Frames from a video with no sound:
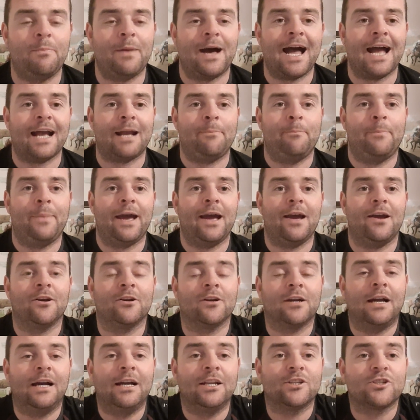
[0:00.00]
Back
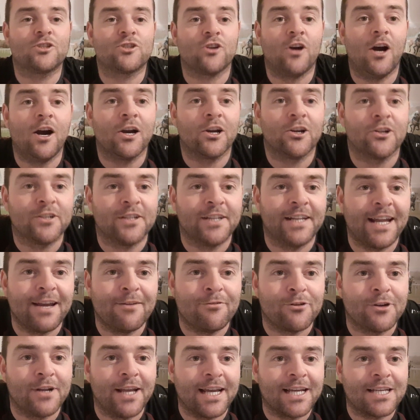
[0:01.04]
better and stronger than
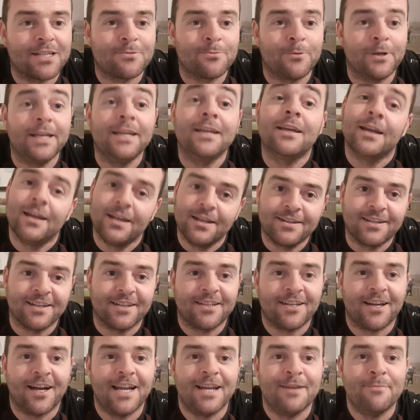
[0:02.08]
ever next week. The
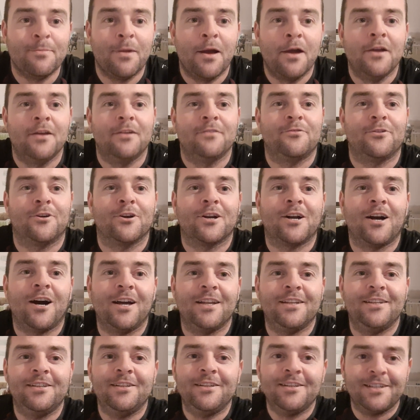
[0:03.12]
time for
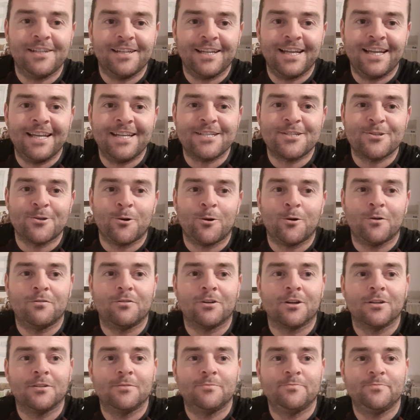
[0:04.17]
Codden is
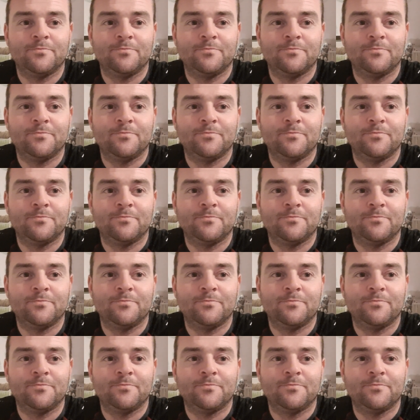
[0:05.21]
over.